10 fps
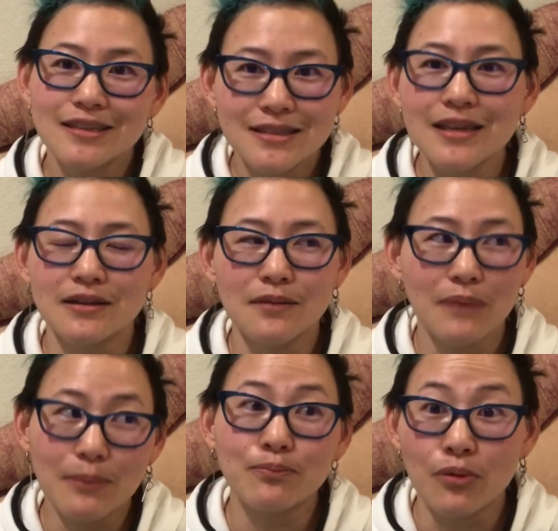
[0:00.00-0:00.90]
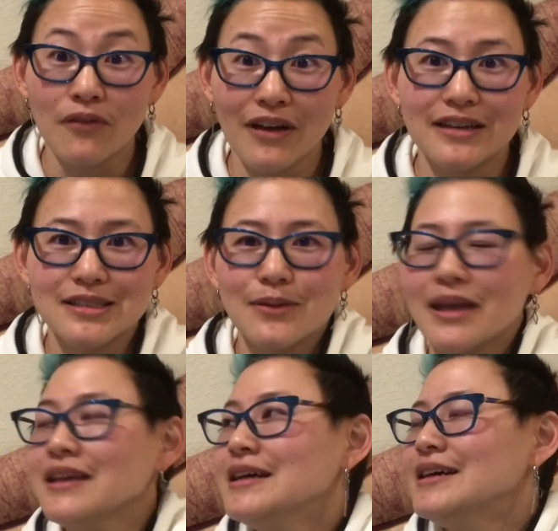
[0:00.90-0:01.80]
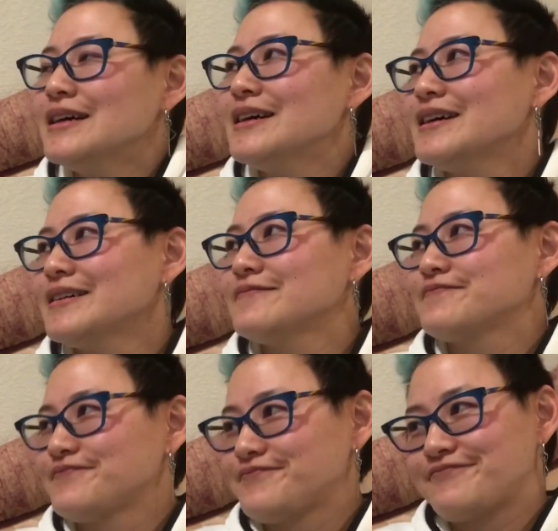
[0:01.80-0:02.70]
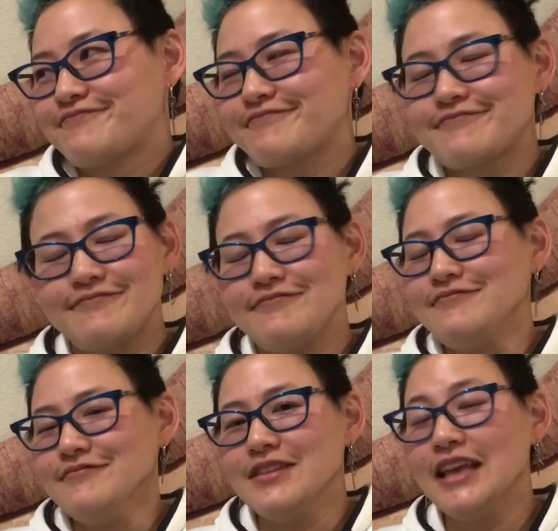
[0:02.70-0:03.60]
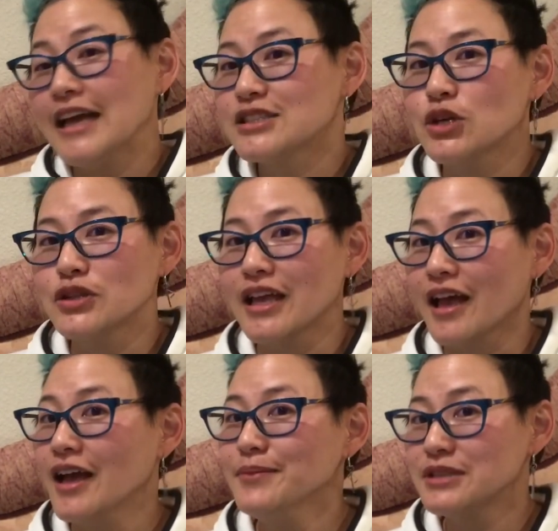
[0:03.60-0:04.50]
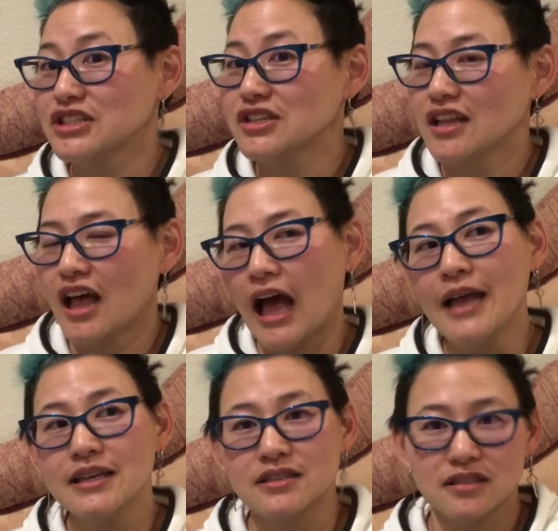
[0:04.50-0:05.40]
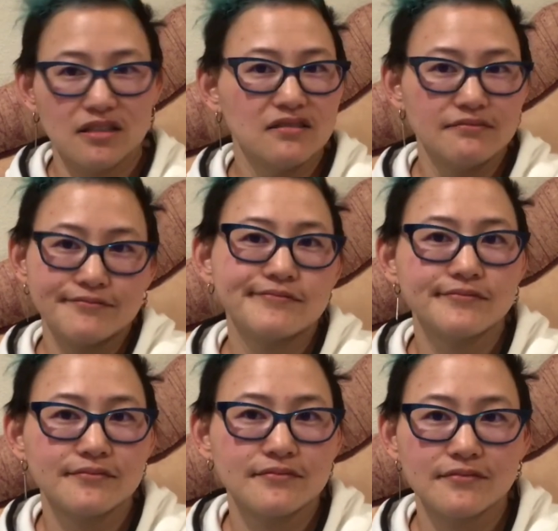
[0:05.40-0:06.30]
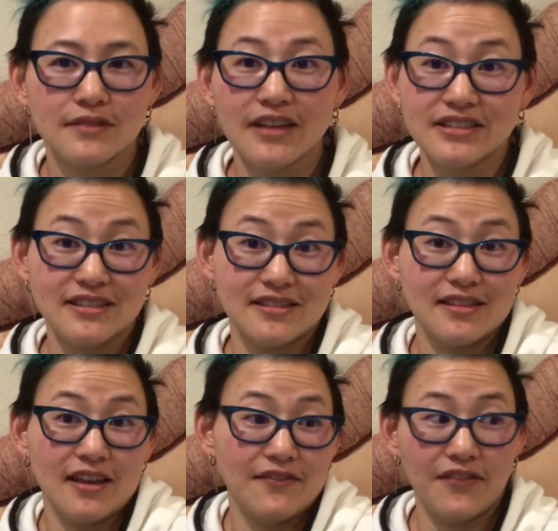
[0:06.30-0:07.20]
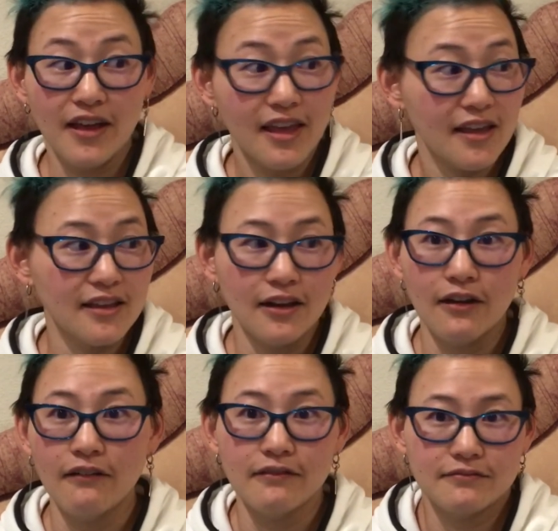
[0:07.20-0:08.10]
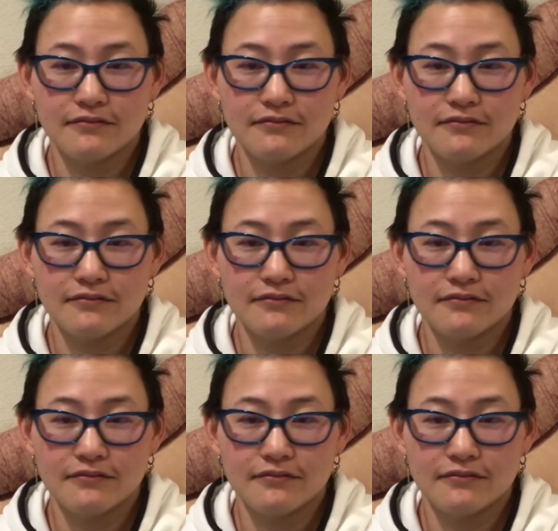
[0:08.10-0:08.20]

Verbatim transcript: is in my profiles, okay? Um, yeah, so like I'm, le- I, I just decided, fuck it, you know.